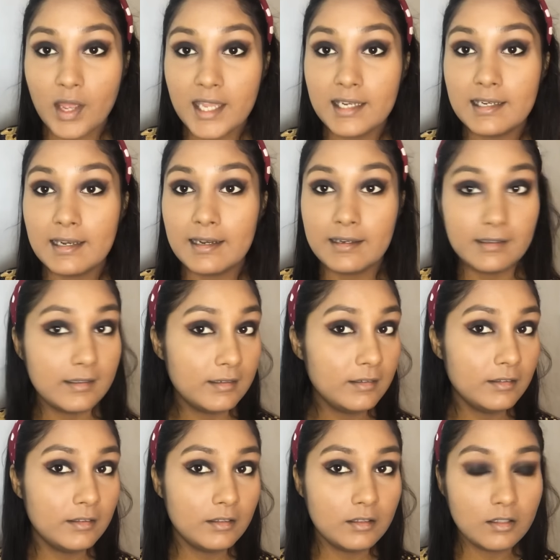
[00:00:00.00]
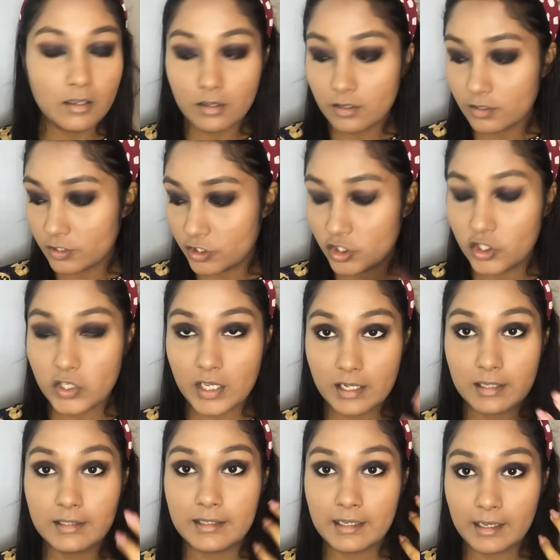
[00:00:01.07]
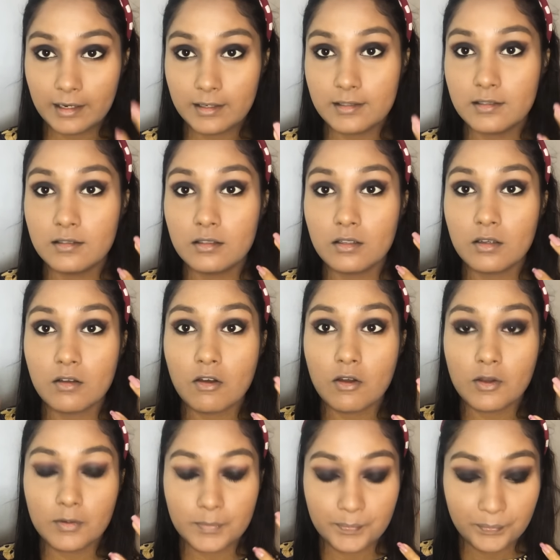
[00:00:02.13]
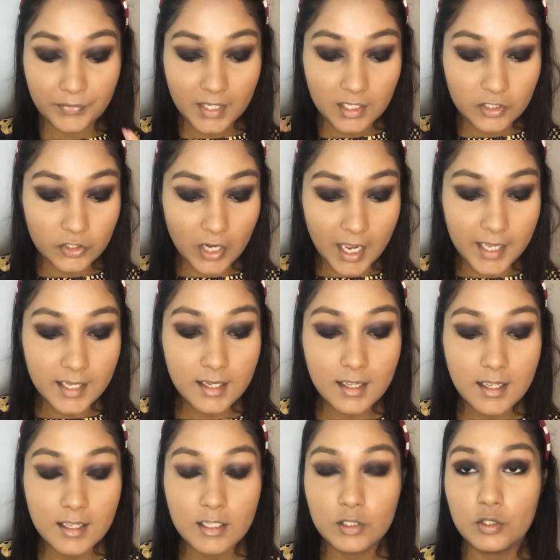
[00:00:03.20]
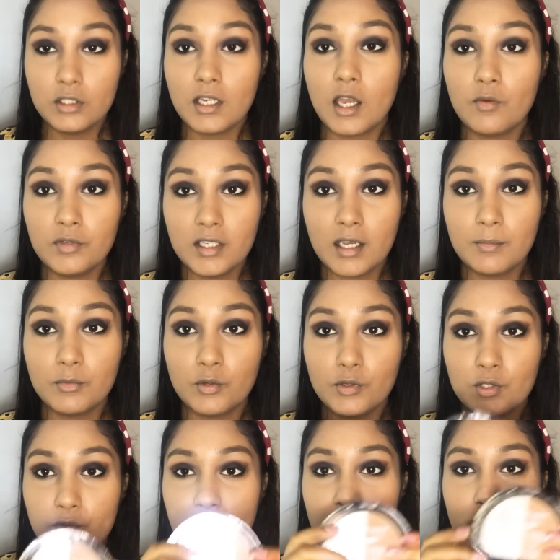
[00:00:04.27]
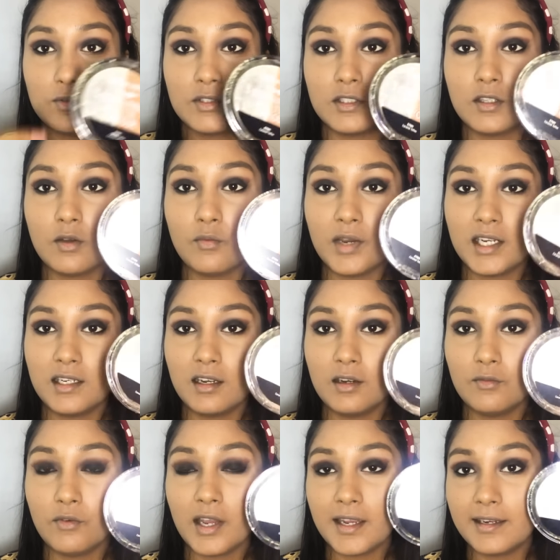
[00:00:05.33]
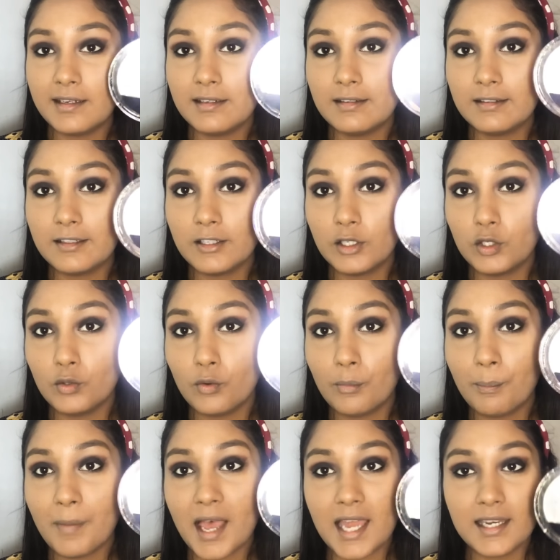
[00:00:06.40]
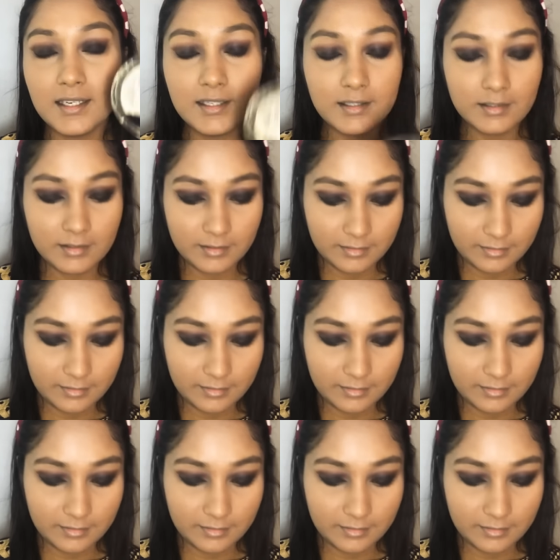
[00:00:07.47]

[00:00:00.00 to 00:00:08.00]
I let the gel gets dry. Now I'm going to use the Wet n Wild contour palette.